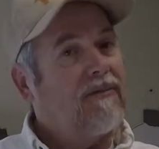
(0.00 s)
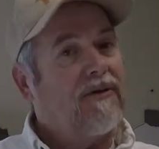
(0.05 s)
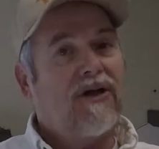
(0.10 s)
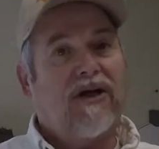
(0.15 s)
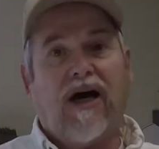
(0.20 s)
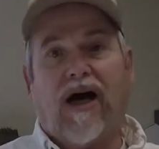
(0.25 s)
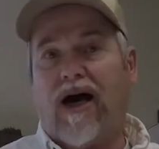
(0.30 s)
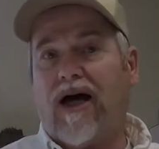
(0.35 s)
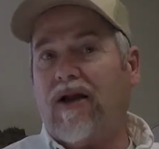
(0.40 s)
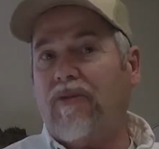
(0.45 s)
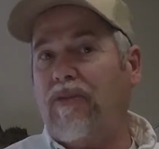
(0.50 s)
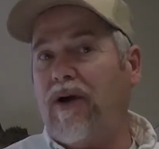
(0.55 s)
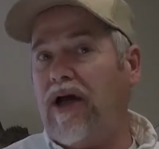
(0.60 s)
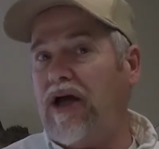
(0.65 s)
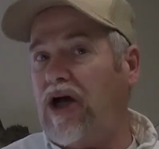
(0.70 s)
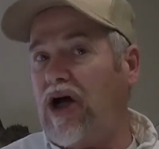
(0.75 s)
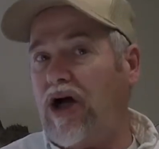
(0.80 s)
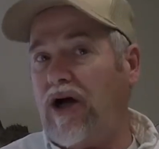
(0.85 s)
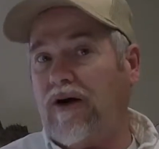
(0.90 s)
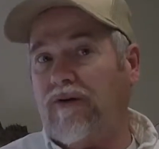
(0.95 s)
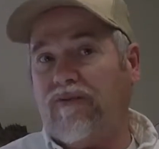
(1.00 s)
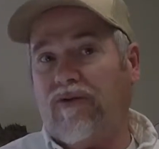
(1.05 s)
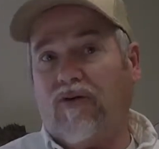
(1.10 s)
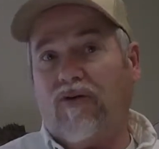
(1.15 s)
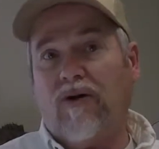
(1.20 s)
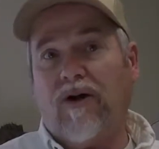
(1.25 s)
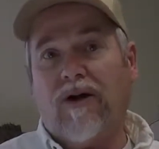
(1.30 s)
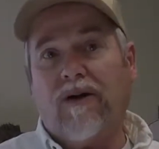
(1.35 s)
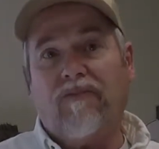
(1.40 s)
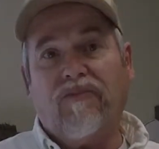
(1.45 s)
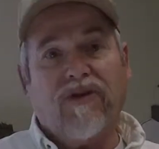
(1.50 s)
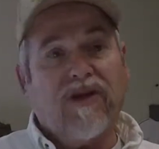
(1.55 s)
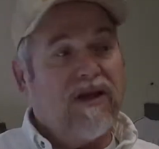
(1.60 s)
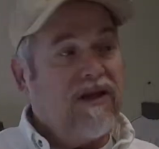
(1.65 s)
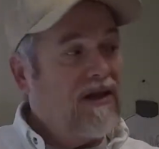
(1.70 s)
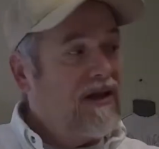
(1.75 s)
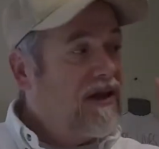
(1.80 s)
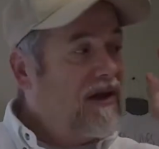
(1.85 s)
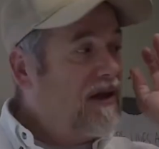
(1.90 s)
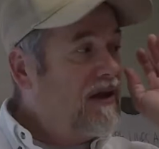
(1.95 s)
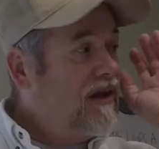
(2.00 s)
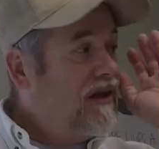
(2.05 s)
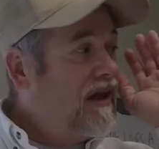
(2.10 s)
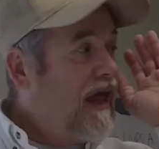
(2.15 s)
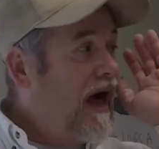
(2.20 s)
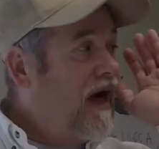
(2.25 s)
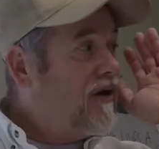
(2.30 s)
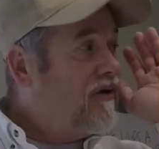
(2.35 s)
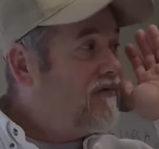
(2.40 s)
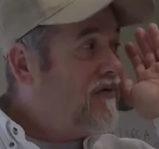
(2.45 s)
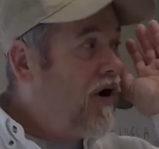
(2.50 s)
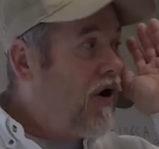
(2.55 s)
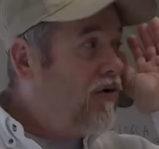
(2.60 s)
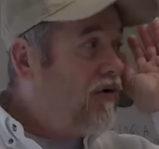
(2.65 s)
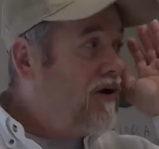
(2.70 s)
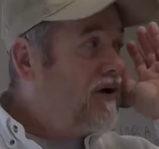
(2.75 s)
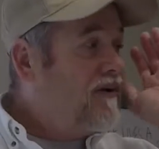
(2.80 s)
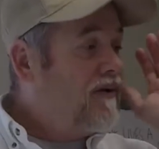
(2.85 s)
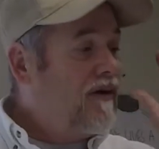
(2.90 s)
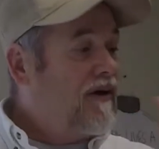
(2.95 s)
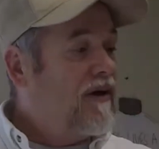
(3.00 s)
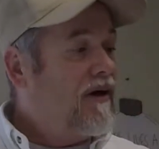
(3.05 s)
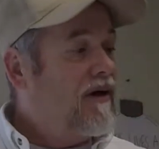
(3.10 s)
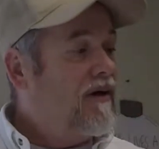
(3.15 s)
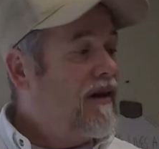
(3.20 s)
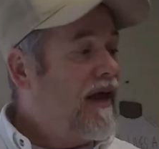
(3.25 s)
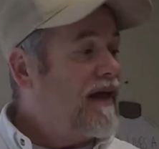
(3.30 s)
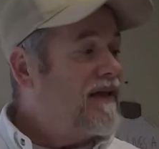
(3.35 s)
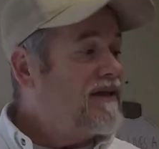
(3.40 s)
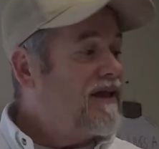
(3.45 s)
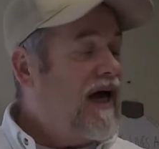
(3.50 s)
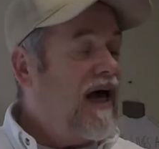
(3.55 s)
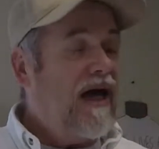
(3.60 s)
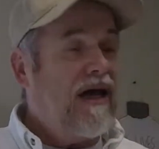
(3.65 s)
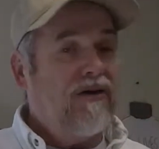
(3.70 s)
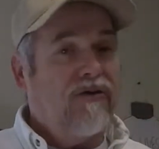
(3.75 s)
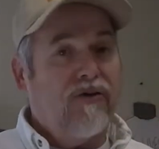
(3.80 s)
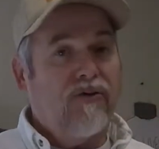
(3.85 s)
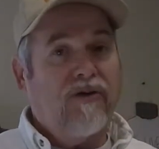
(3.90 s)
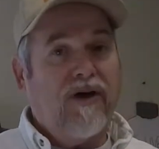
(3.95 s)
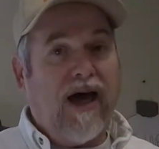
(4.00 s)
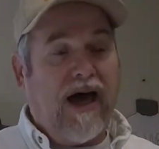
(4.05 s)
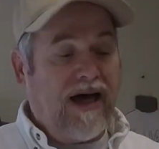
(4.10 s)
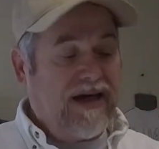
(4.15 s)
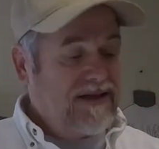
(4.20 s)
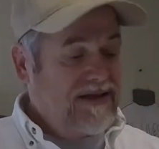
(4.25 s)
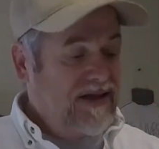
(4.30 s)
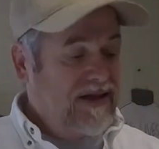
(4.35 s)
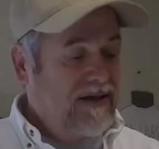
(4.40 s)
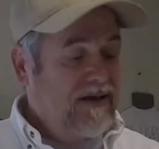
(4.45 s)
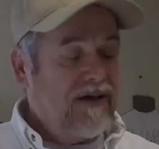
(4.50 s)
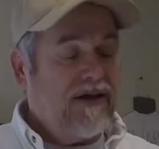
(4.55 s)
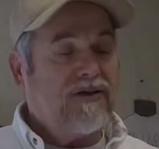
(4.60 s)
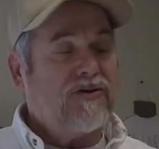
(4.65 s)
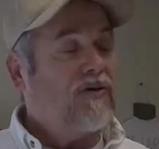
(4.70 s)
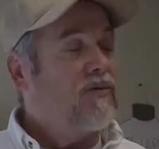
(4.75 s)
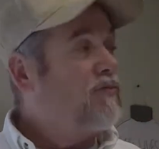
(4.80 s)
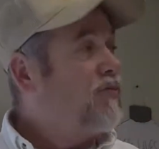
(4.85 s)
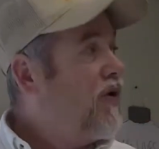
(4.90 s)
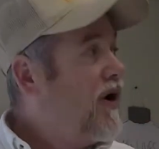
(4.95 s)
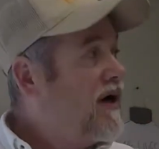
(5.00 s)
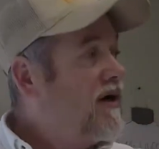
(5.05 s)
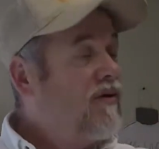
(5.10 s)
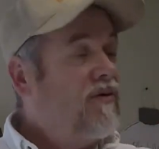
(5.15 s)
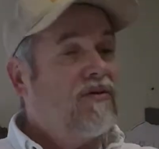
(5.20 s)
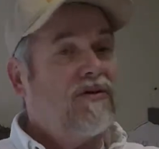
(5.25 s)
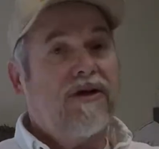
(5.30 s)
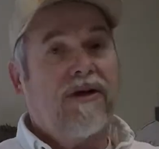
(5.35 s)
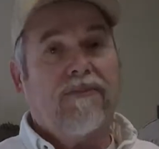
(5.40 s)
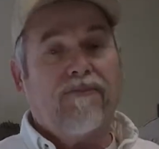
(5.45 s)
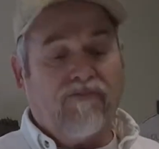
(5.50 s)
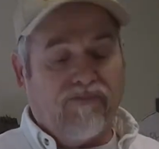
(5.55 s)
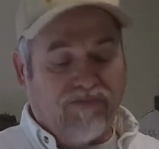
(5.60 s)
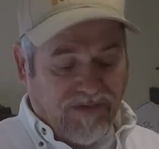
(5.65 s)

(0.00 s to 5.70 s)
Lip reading: Gotta be careful. Then down the road, that day through casting, it's going to break on you.